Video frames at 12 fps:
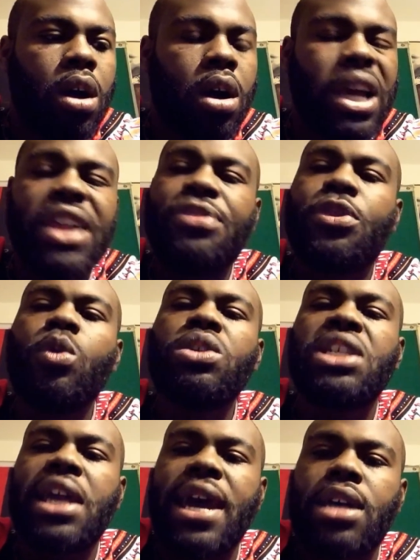
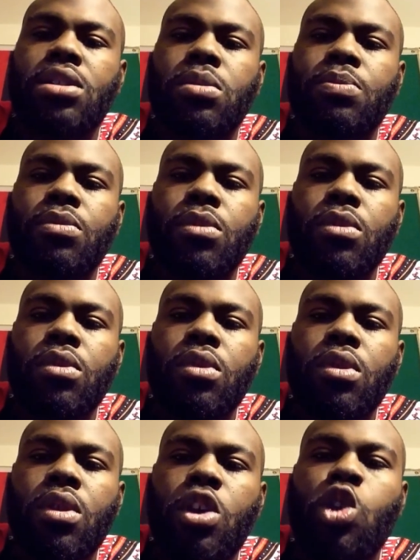enthusiasm.
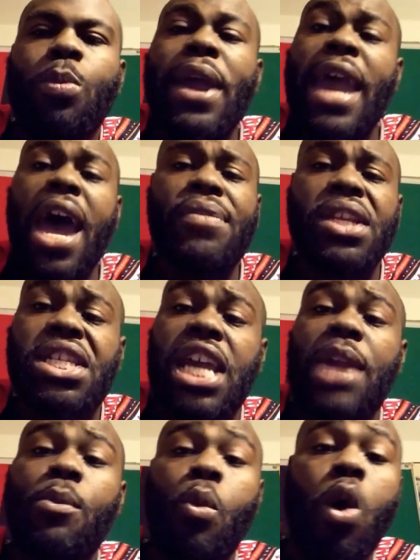You may have the
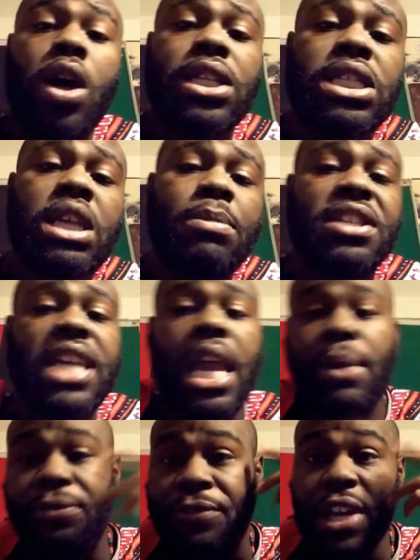same wants, the
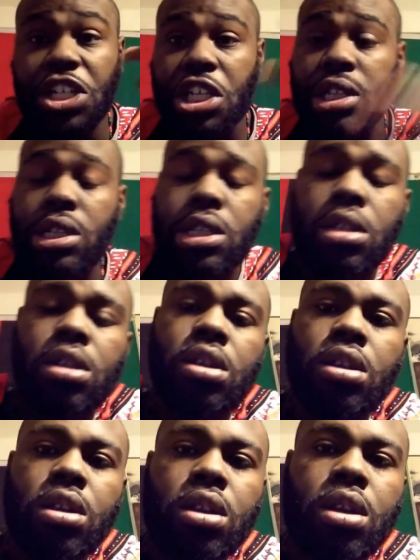same visions,
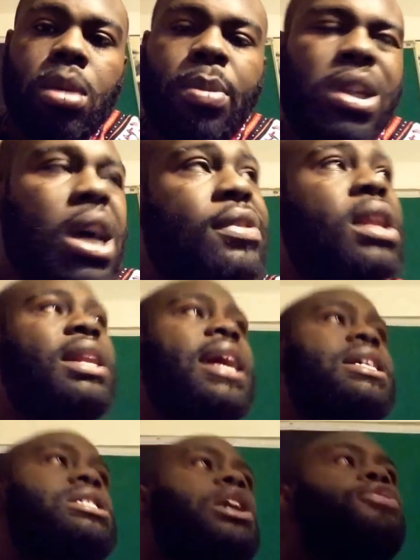but
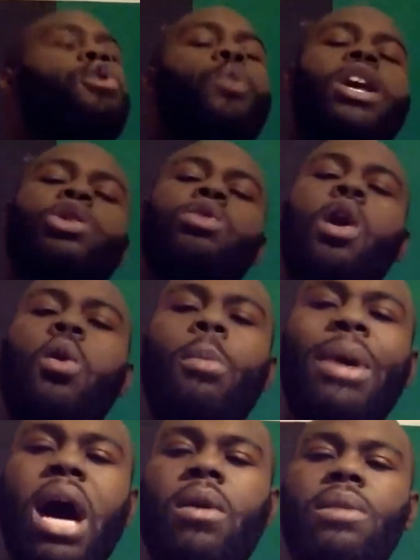nonetheless, the way you go
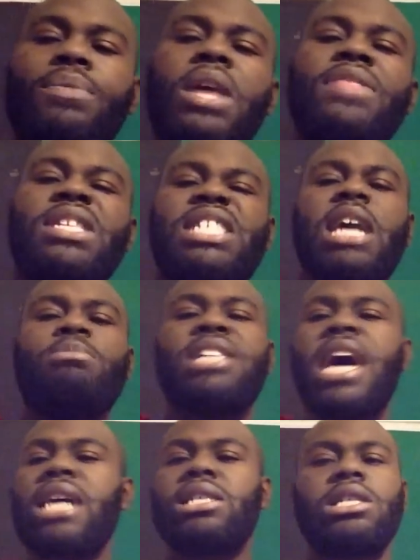about it, the same
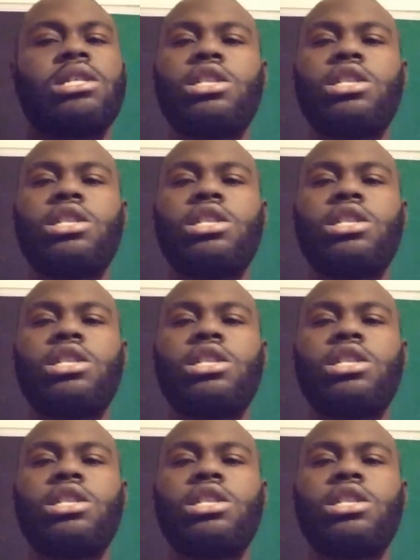taxes,